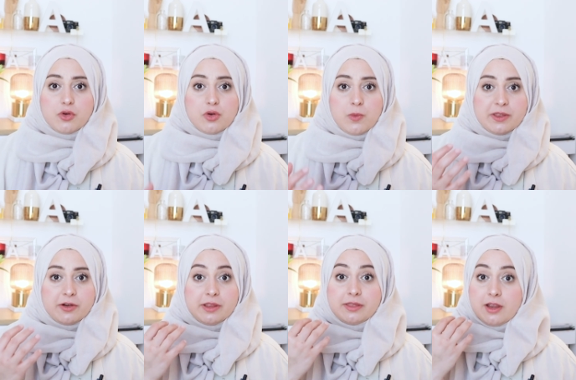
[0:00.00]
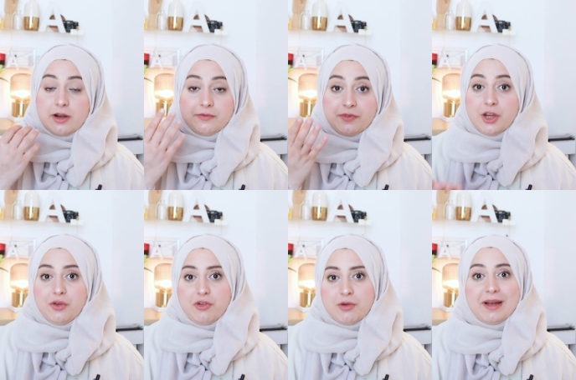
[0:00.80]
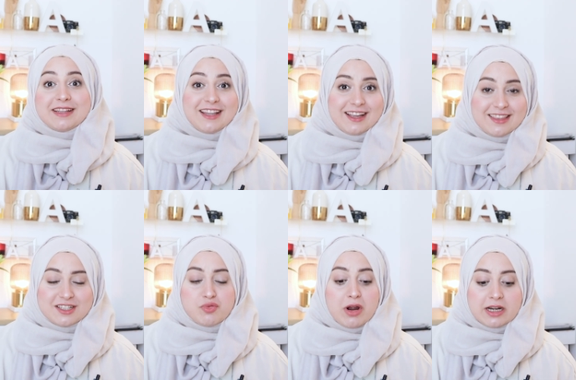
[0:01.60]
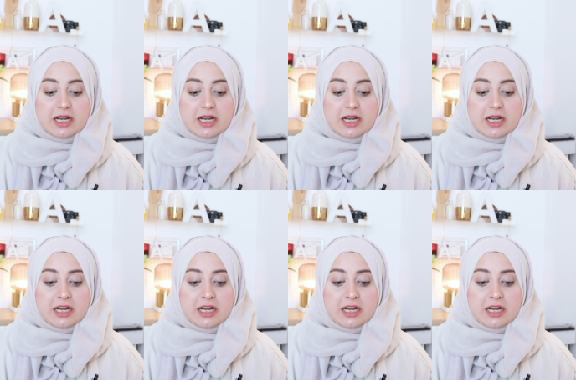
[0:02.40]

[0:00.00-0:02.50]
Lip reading: or whether in their video format like this one.